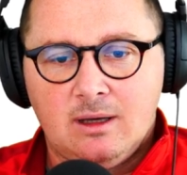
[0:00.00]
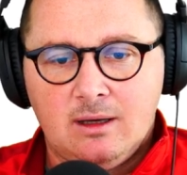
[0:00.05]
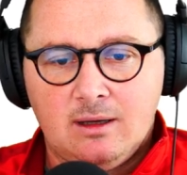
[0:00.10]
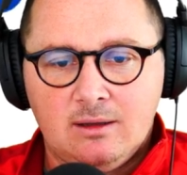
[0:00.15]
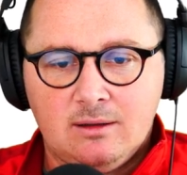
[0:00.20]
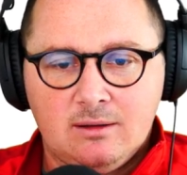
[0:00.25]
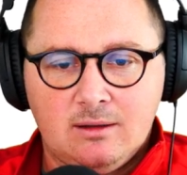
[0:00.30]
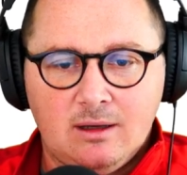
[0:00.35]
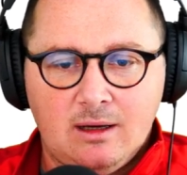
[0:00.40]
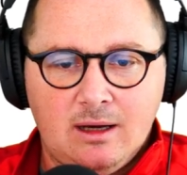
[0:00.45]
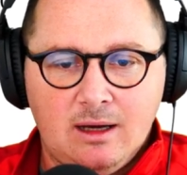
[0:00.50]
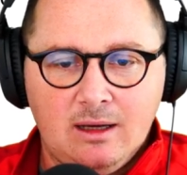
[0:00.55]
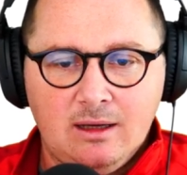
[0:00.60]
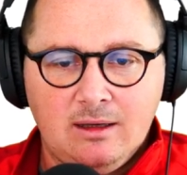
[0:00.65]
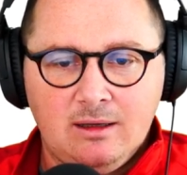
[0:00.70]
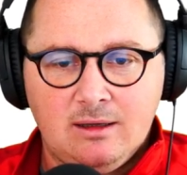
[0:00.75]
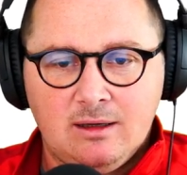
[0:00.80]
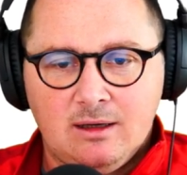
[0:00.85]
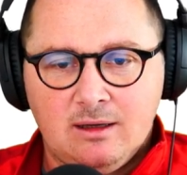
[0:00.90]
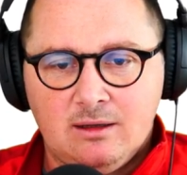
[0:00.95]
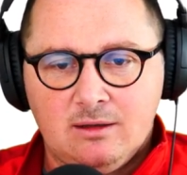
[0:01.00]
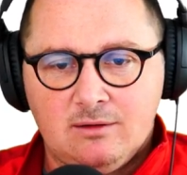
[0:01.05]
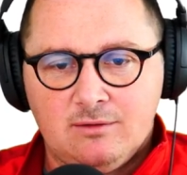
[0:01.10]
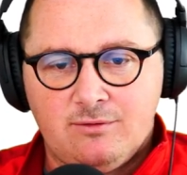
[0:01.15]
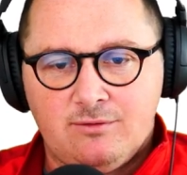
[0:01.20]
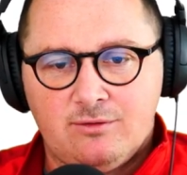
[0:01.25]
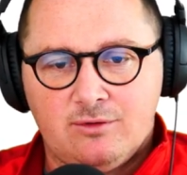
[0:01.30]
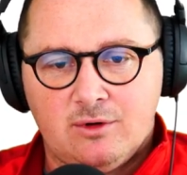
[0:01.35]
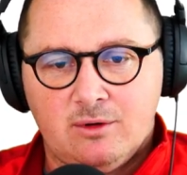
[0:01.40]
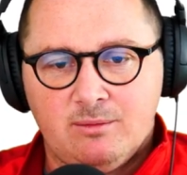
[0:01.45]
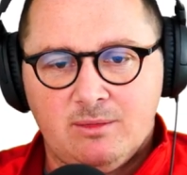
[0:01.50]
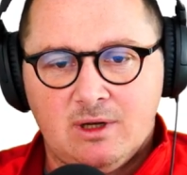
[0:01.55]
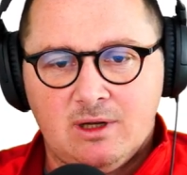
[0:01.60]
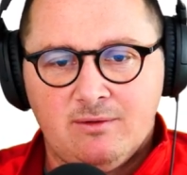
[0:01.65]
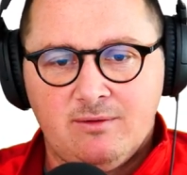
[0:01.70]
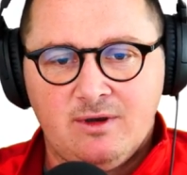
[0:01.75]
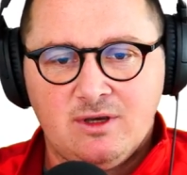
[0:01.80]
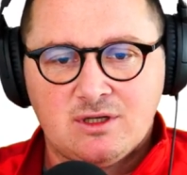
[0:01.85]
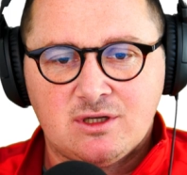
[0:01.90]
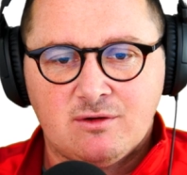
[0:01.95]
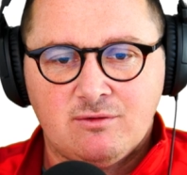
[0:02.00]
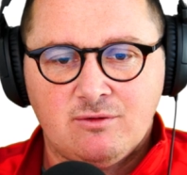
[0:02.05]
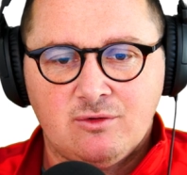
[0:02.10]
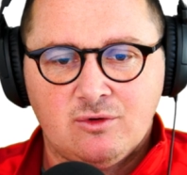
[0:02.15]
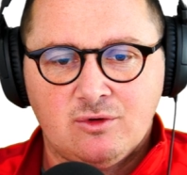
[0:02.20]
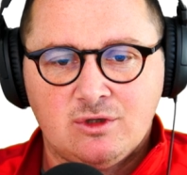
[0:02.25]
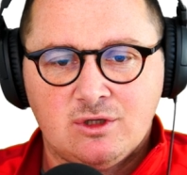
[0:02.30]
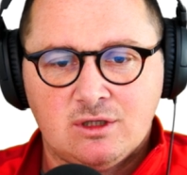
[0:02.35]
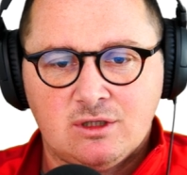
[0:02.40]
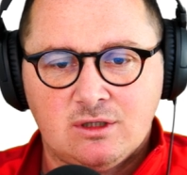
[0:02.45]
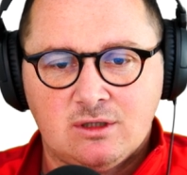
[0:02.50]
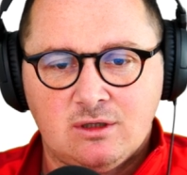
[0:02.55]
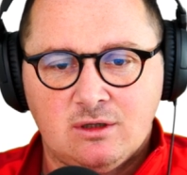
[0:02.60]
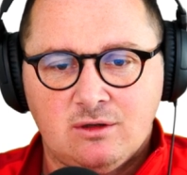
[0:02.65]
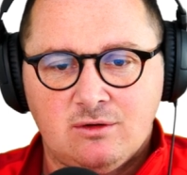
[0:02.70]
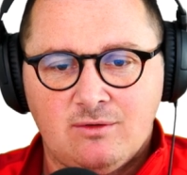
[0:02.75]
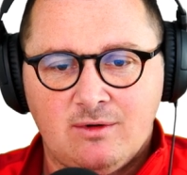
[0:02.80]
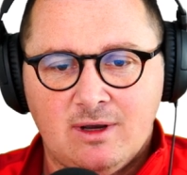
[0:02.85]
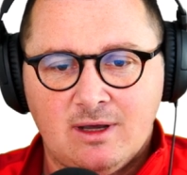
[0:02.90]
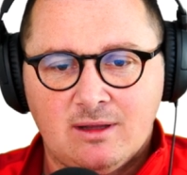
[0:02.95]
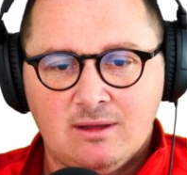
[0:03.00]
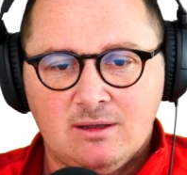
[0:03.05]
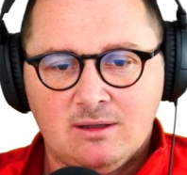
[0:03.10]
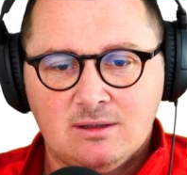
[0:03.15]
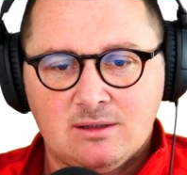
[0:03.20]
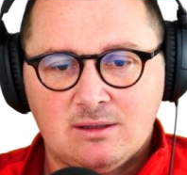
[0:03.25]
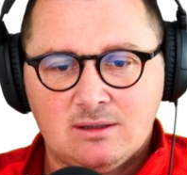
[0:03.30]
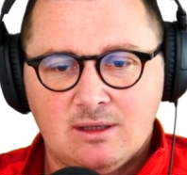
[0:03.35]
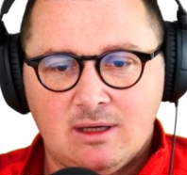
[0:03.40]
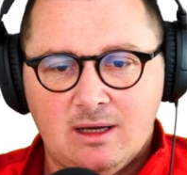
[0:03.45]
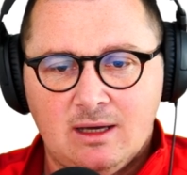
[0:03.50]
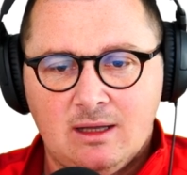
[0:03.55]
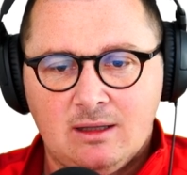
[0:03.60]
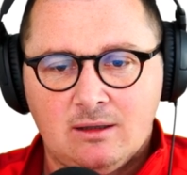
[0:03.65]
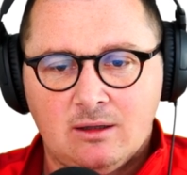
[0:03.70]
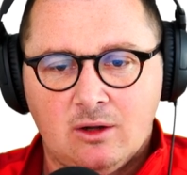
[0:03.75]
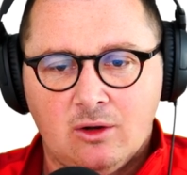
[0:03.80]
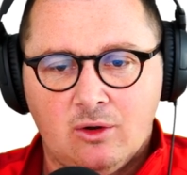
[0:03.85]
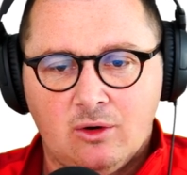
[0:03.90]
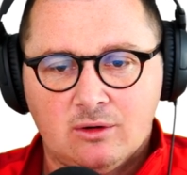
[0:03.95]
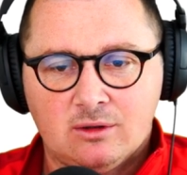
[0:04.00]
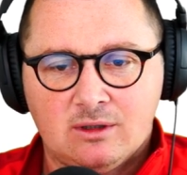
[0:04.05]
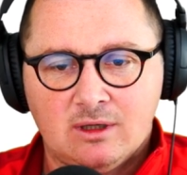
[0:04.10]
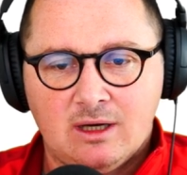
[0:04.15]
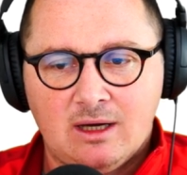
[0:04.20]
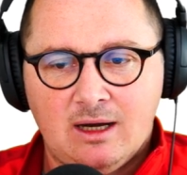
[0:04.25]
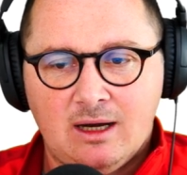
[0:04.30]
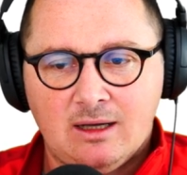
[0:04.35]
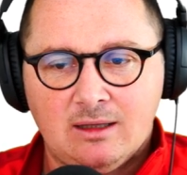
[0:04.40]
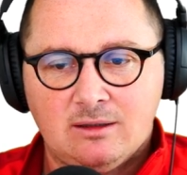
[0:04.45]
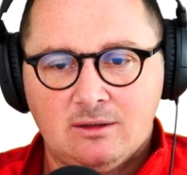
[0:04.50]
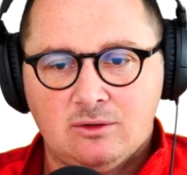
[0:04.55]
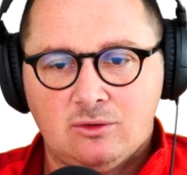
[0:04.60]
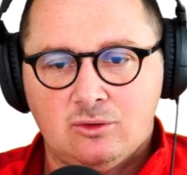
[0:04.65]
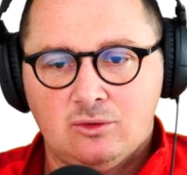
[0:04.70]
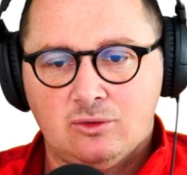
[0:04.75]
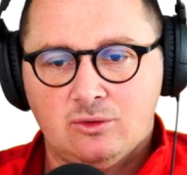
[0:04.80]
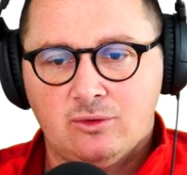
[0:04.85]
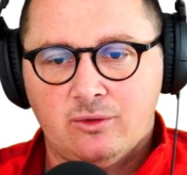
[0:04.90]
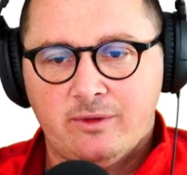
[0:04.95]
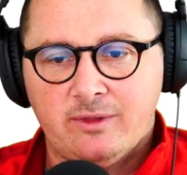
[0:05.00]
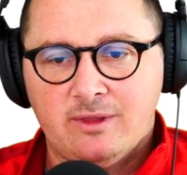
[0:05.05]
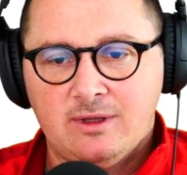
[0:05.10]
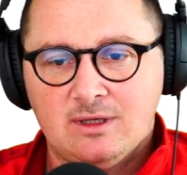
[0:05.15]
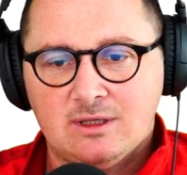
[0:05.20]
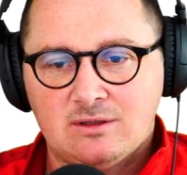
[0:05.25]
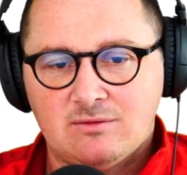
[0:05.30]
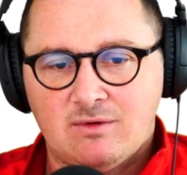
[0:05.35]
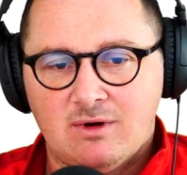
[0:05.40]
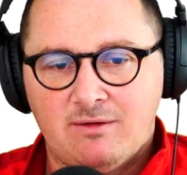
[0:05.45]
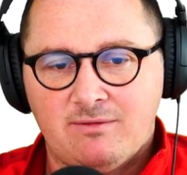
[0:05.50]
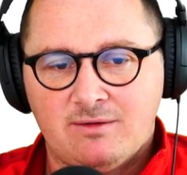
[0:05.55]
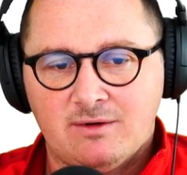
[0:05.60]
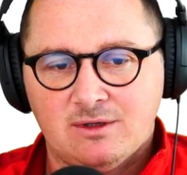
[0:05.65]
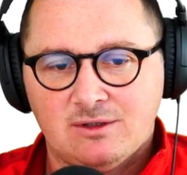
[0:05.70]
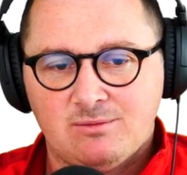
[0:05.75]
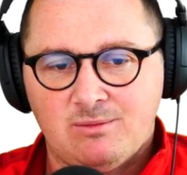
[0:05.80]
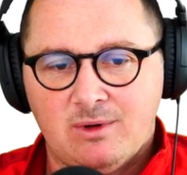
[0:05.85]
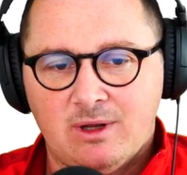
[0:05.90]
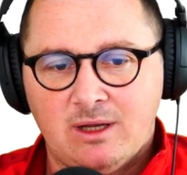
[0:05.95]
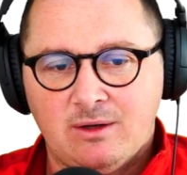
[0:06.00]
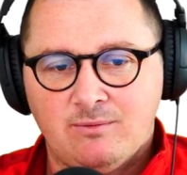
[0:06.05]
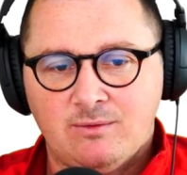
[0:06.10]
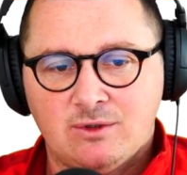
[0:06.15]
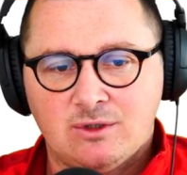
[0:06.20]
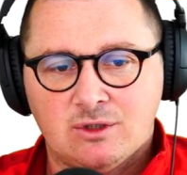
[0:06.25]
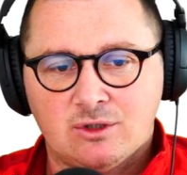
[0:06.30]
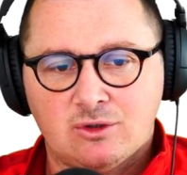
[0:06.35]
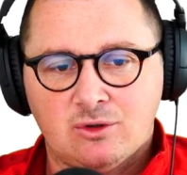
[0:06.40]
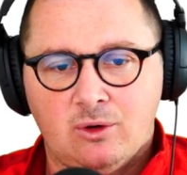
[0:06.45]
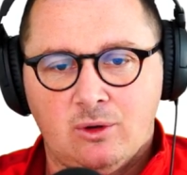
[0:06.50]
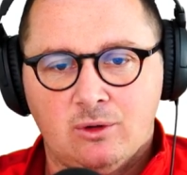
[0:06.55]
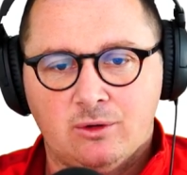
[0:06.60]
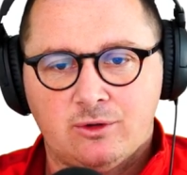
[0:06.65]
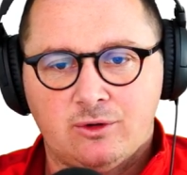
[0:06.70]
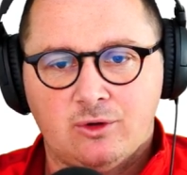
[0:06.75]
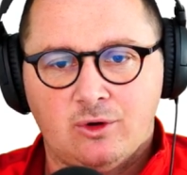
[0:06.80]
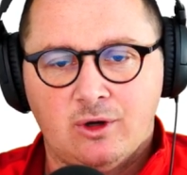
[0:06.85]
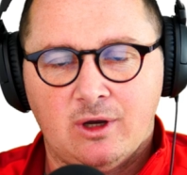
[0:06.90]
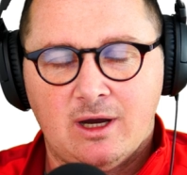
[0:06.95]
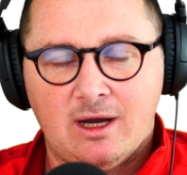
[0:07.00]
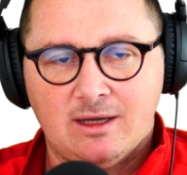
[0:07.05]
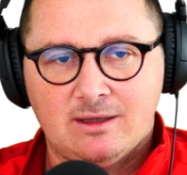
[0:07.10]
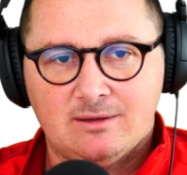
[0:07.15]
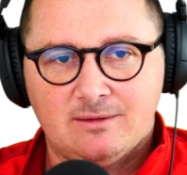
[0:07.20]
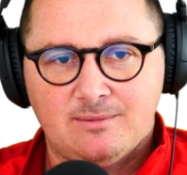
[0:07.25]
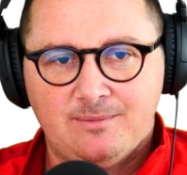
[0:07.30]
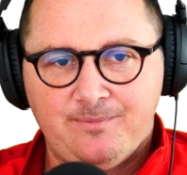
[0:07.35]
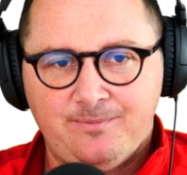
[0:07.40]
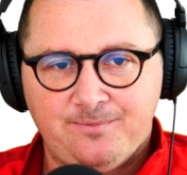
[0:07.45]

And I can, from elevation view, just drag this and lock the height to this reference plane, which is called toy height.